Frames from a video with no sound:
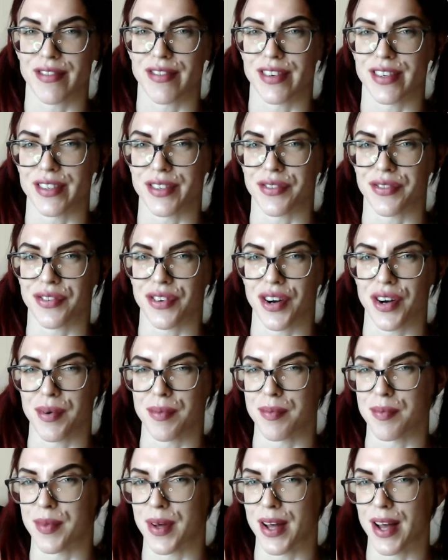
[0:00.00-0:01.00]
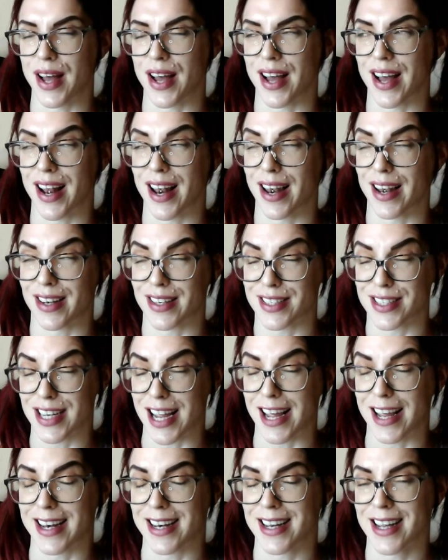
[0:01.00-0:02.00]
different from uh,
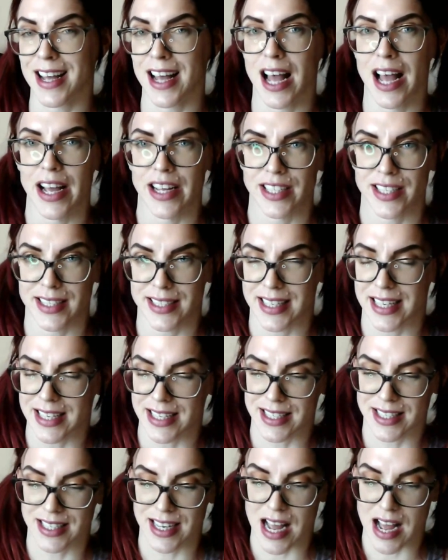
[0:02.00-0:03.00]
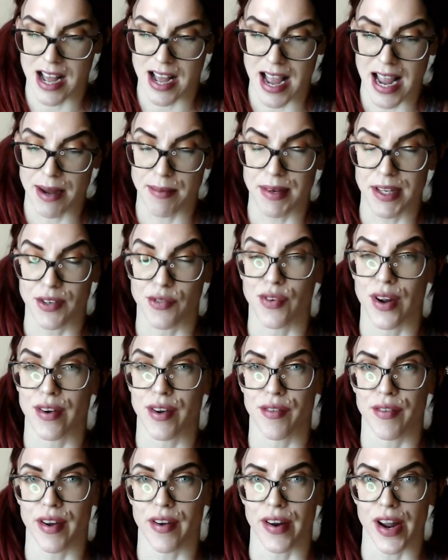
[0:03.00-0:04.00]
Jen. She, this uh, Amy is
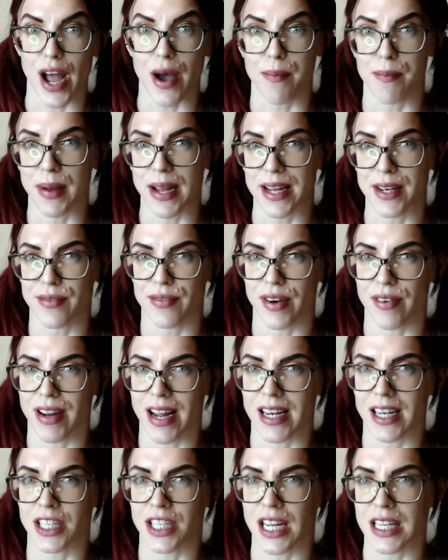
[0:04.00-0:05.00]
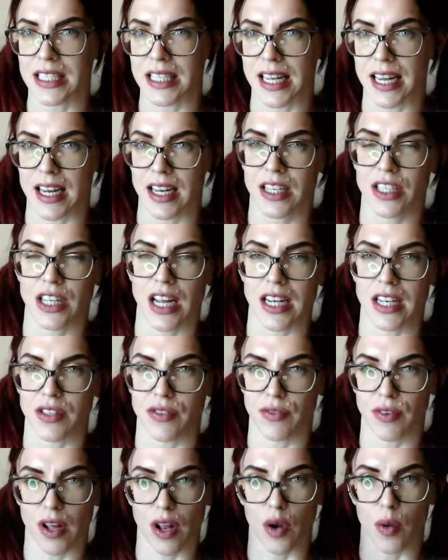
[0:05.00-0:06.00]
very, very upbeat, very energetic. Jen
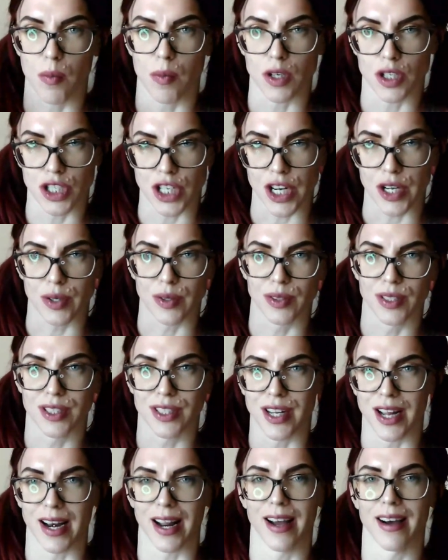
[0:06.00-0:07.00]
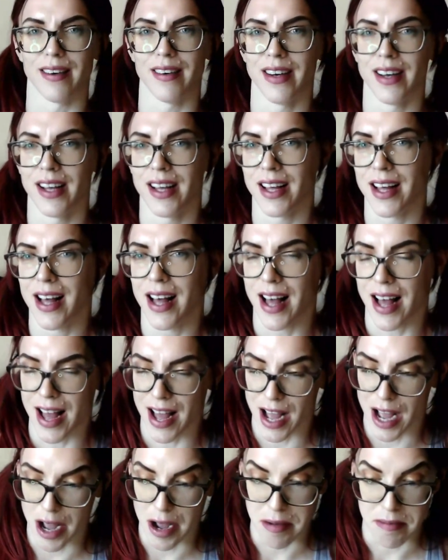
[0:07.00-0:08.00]
is a lot more chilled, you know.
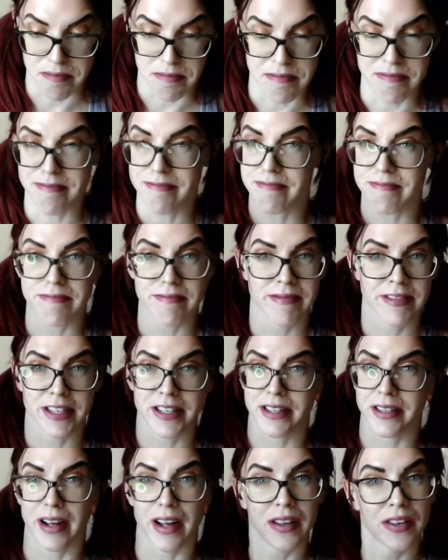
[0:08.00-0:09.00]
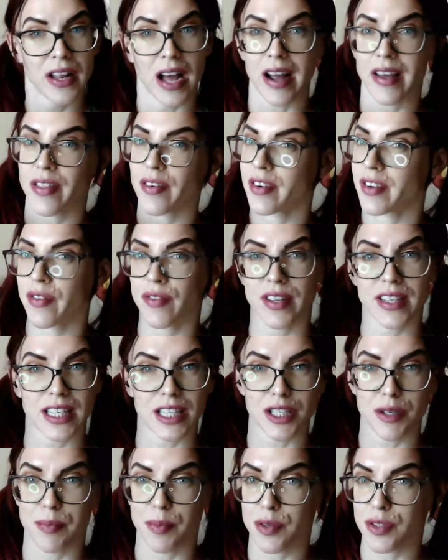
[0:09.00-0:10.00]
Um, it's not neither of it
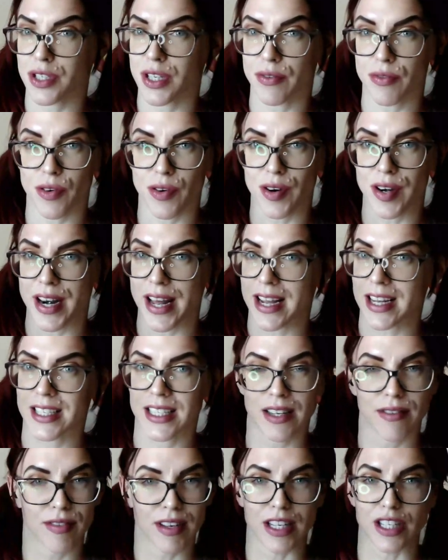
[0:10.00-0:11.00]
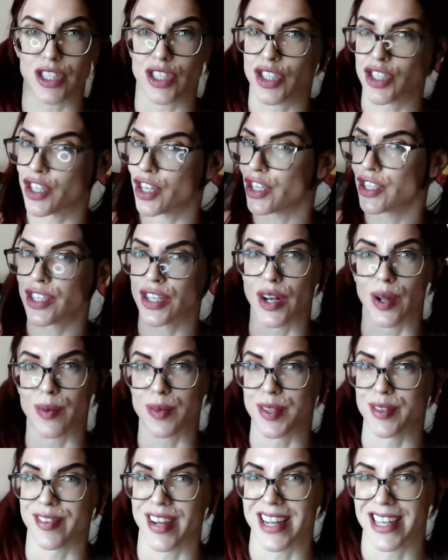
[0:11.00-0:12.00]
is a positive or a negative. It's just an
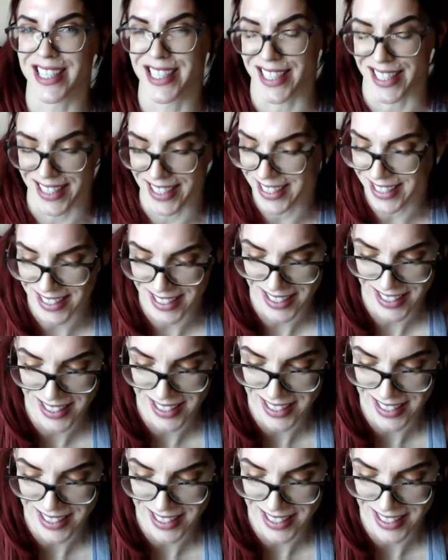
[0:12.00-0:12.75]
observation.